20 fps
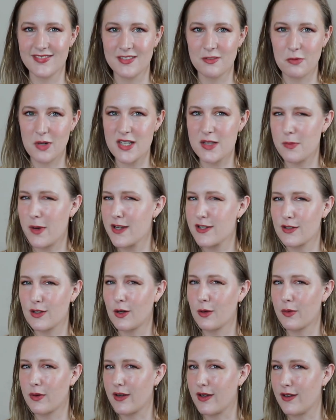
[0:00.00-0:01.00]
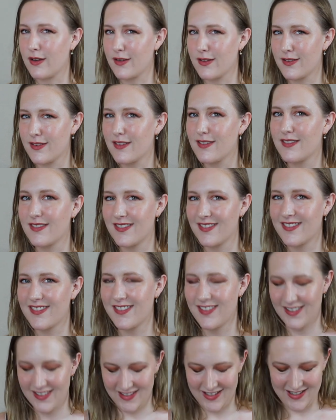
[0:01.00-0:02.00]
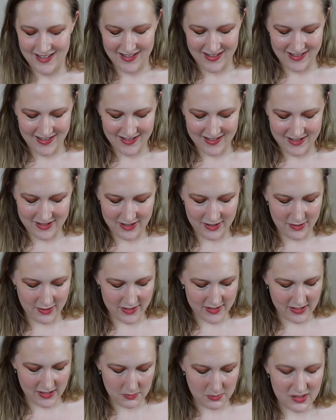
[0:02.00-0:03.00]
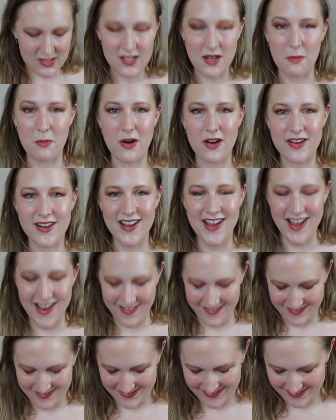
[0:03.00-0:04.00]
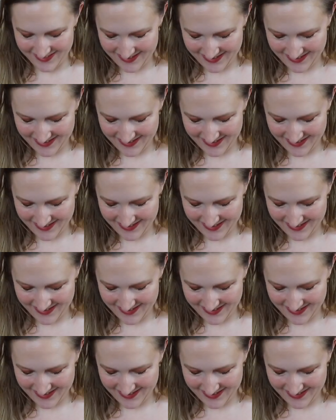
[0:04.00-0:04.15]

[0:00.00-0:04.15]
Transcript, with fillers: What Spice Girl were you? And you always had to be someone.